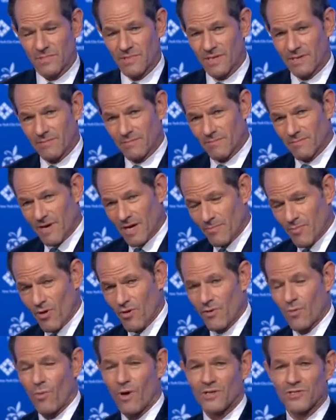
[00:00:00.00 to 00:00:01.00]
that my
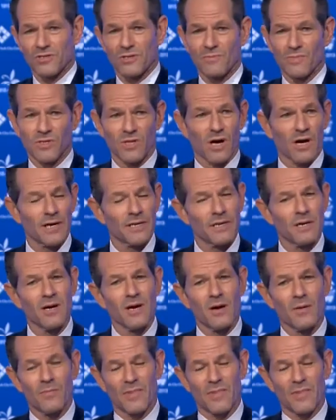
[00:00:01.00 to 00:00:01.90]
opponent wants to malign,